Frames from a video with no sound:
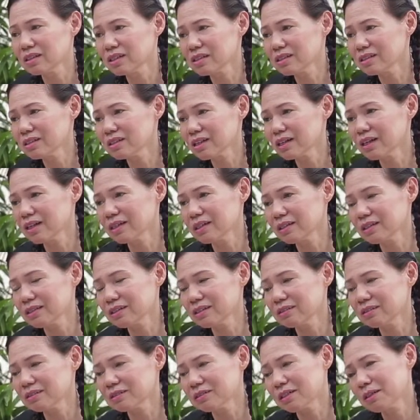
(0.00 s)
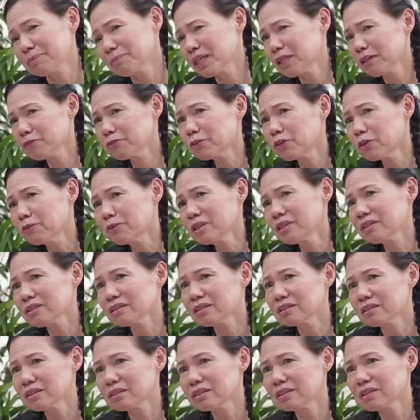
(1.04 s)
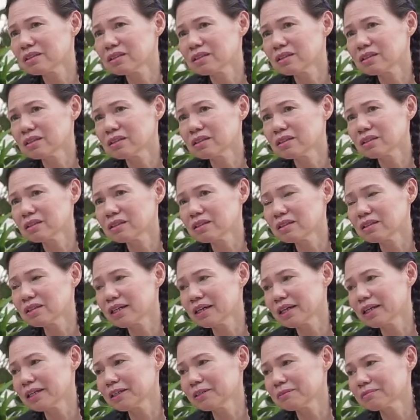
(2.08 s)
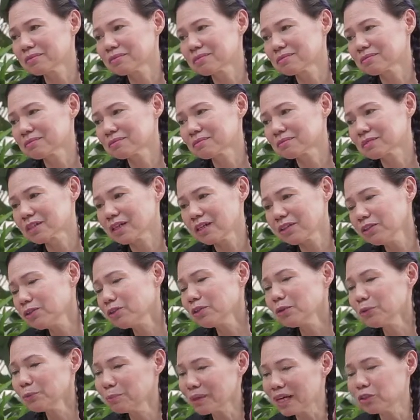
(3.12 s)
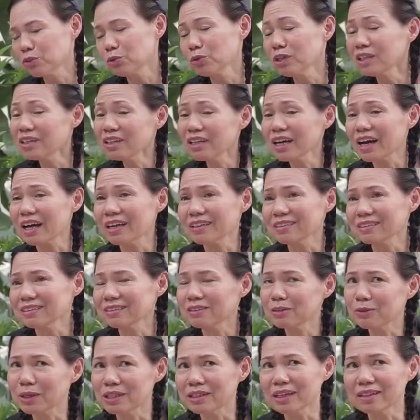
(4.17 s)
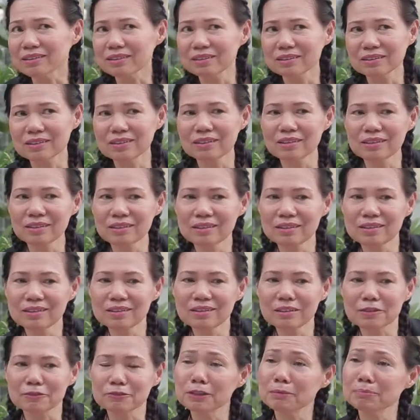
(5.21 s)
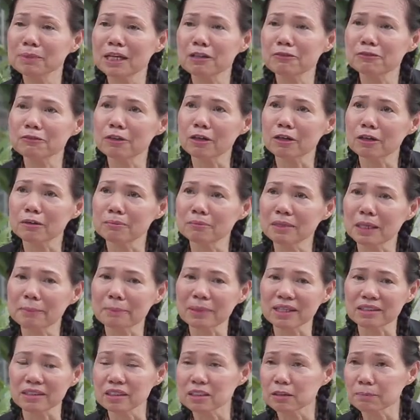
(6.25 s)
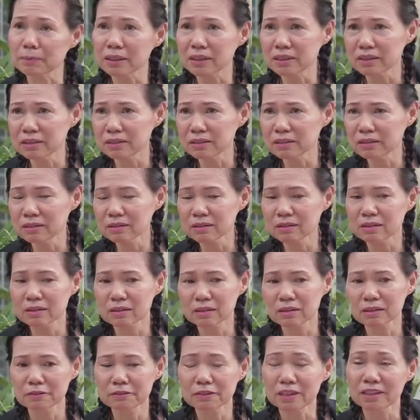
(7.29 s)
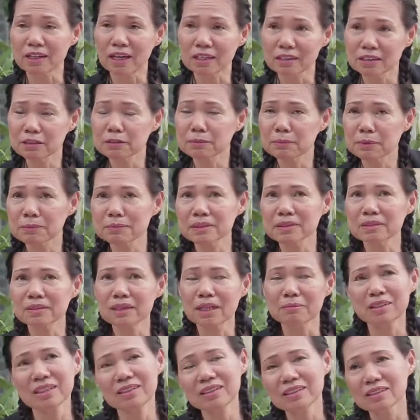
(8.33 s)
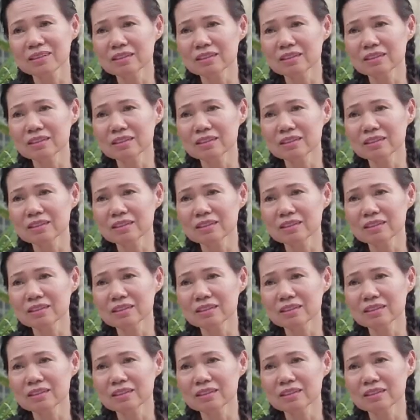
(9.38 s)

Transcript: It's like pay forward. Like, I don't know, by doing it, when I see the feedback from my participant, my other people, I mean,